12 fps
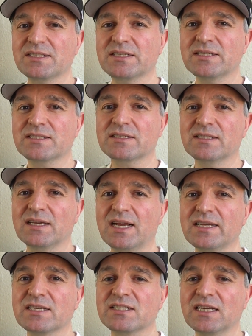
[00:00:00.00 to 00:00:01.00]
at its
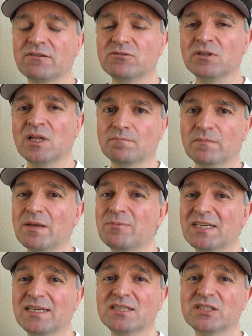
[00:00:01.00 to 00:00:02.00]
highest level,
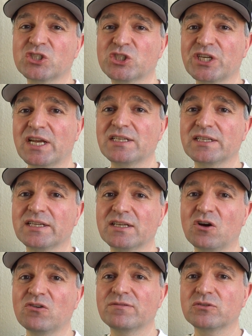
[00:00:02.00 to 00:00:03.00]
maybe England shading
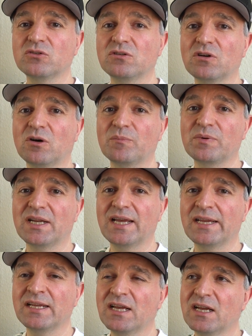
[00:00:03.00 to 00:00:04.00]
it overall on
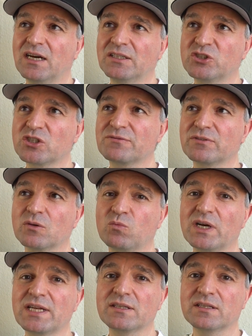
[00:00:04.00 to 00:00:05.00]
play, and just for the
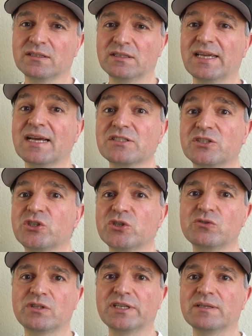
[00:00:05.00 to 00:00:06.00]
way that the
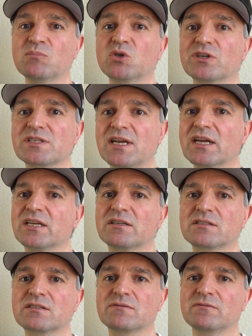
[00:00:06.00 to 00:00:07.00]
attitude, the more
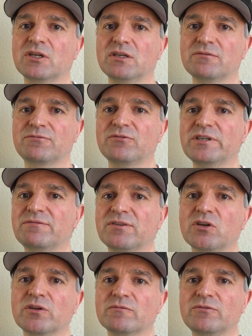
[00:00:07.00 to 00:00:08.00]
attacking,
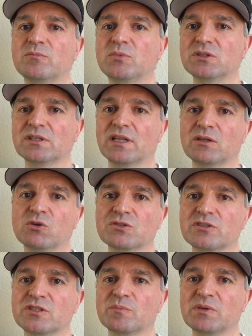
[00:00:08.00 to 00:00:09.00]
free-flowing football that they
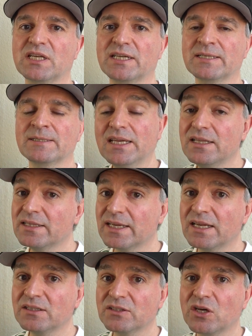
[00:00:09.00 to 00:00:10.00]
wanted to play. In
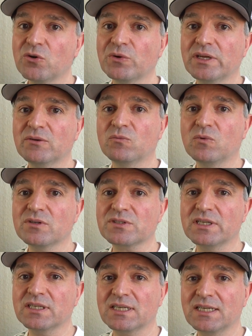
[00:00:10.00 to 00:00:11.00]
the end though, it
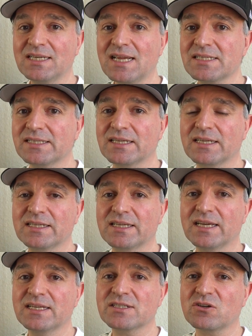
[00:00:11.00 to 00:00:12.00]
was a classic
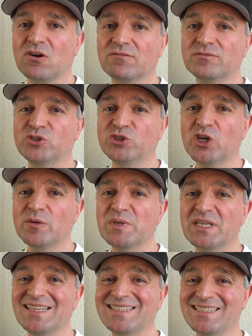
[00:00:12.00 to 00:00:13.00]
case of
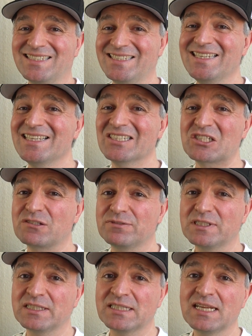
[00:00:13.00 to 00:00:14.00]
German
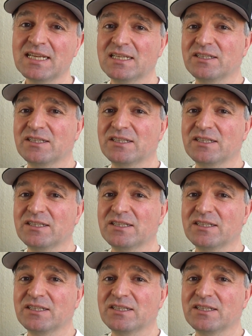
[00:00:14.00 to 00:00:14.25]
Siegeswillen,